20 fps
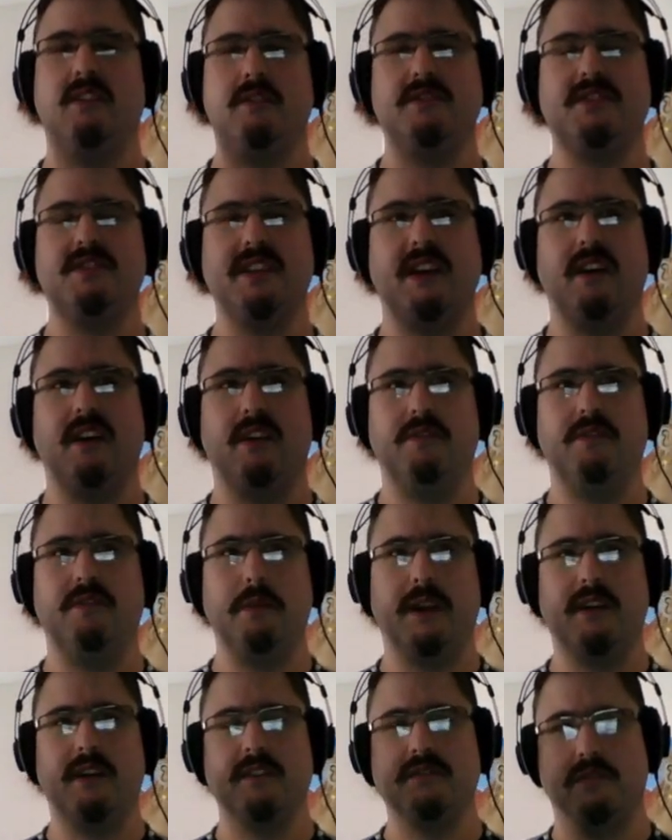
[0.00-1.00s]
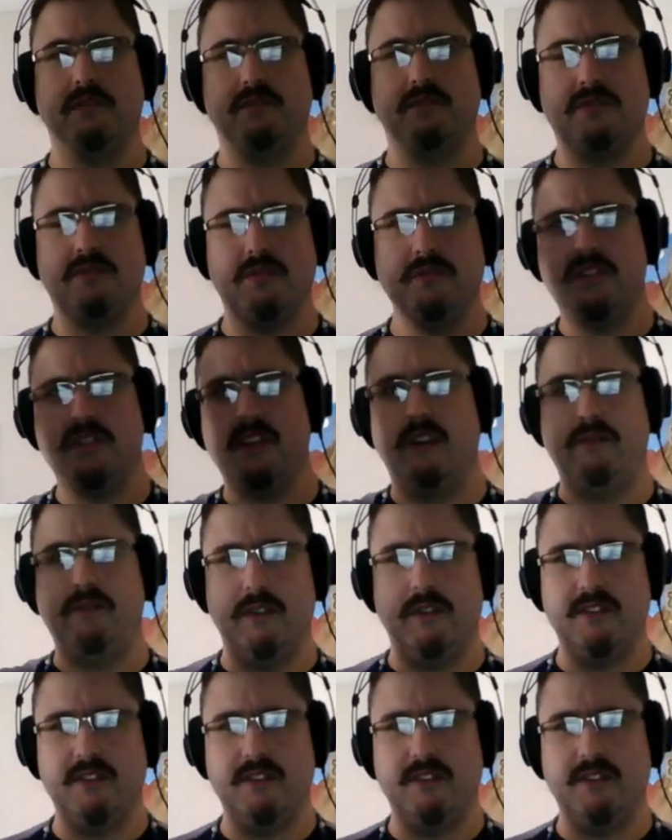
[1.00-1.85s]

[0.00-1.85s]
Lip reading: herself because her true self